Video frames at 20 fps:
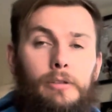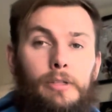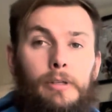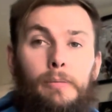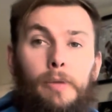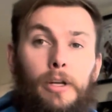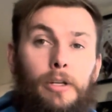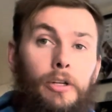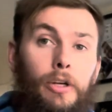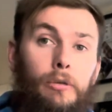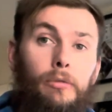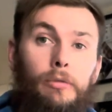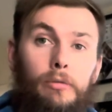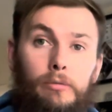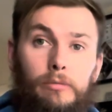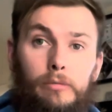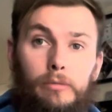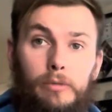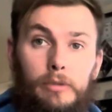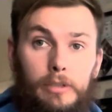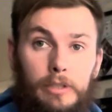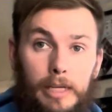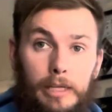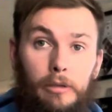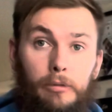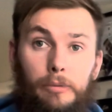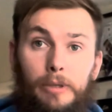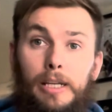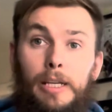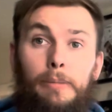I'm like, no, set up
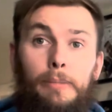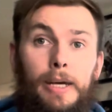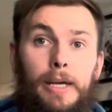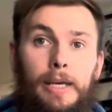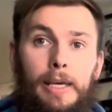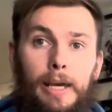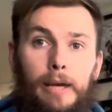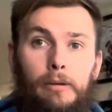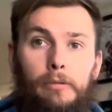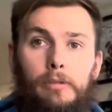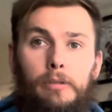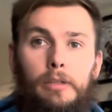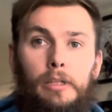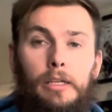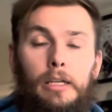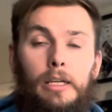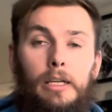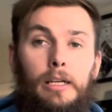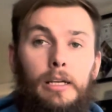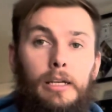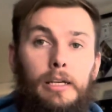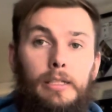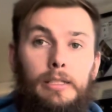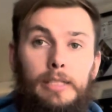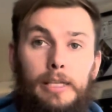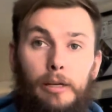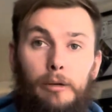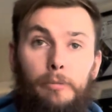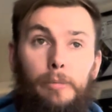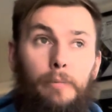an eBay account,
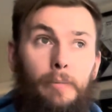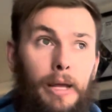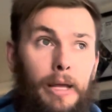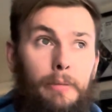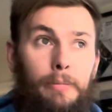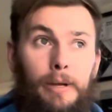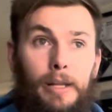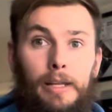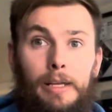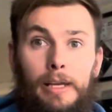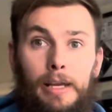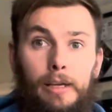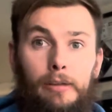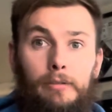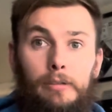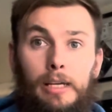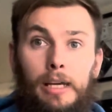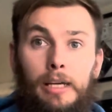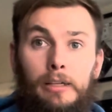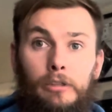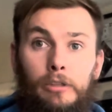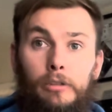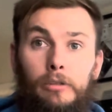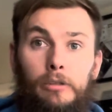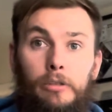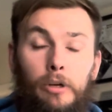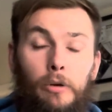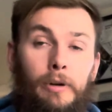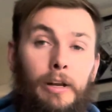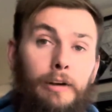set up a PayPal account, and
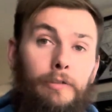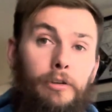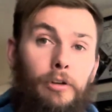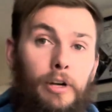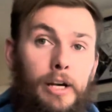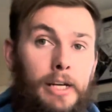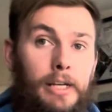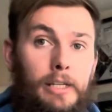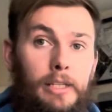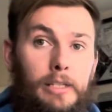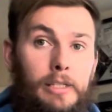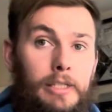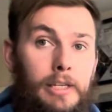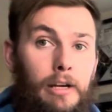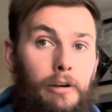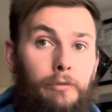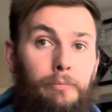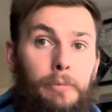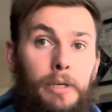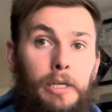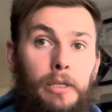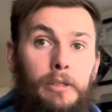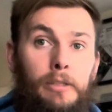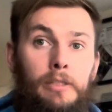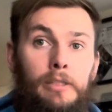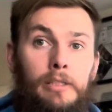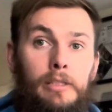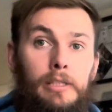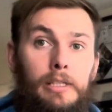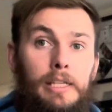go and have a crack at it yourself,
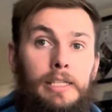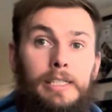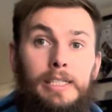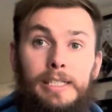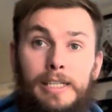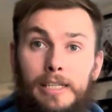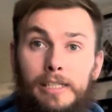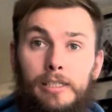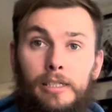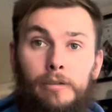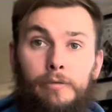because it's addictive.